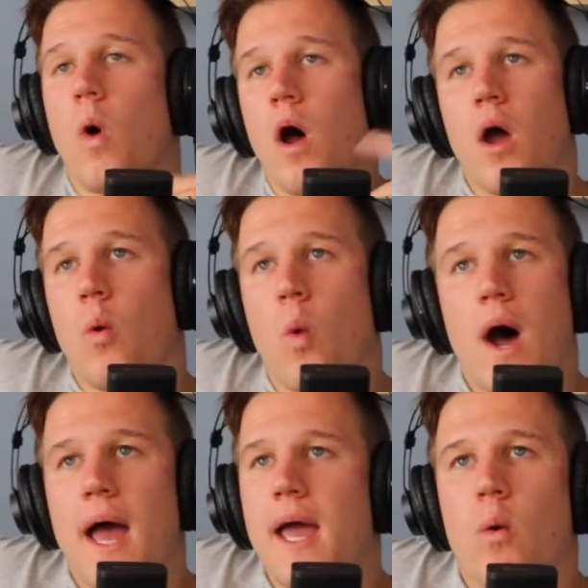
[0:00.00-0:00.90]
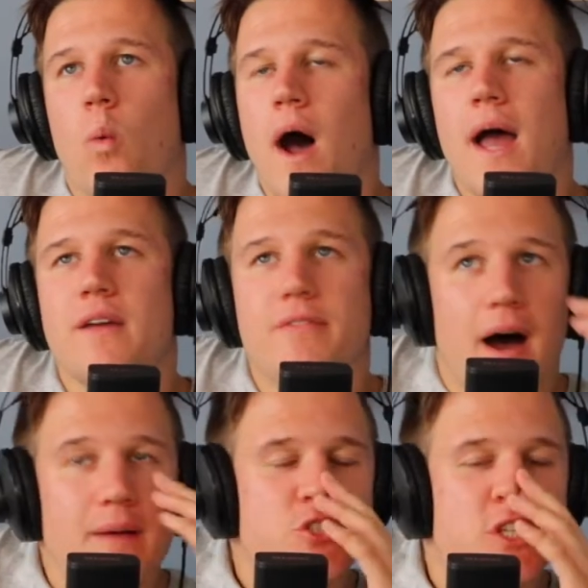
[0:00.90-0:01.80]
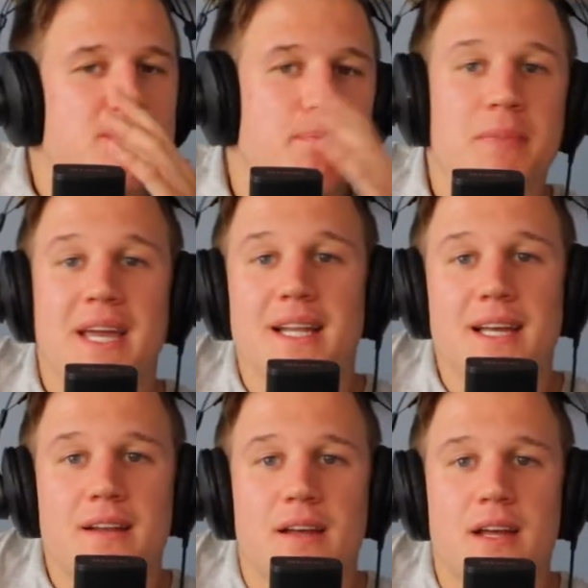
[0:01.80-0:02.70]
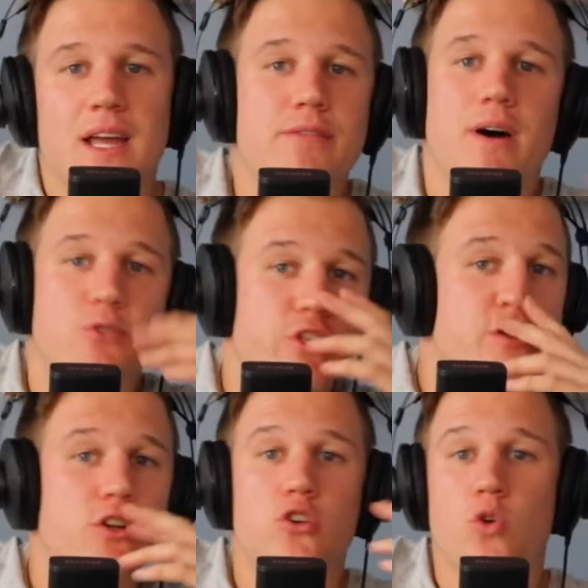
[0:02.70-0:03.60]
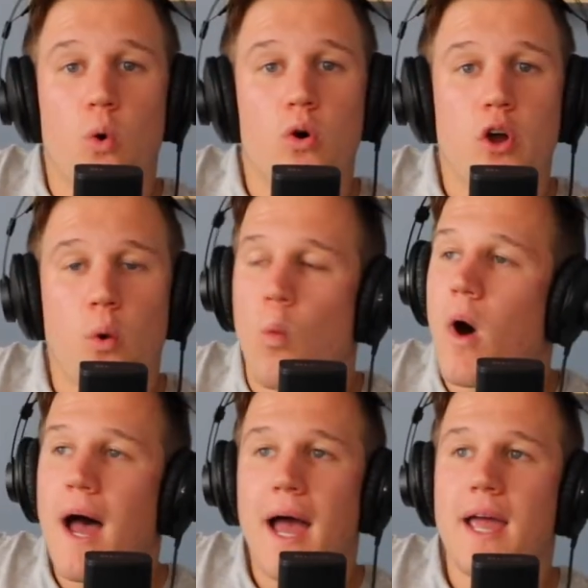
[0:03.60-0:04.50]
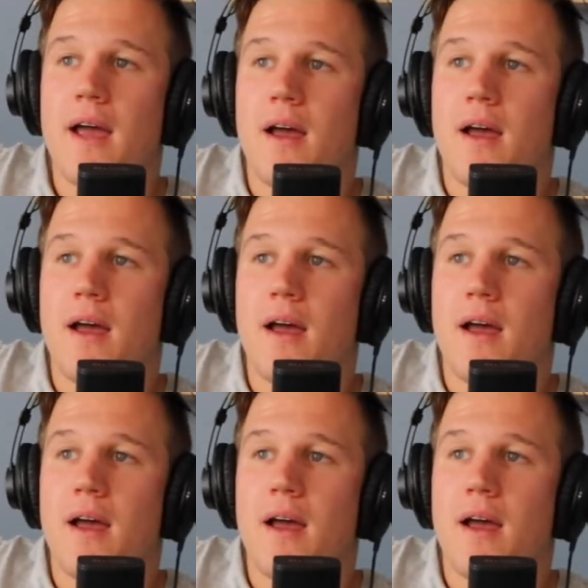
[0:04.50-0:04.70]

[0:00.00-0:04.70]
Why, if I'm just meeting, if I'm just doing, what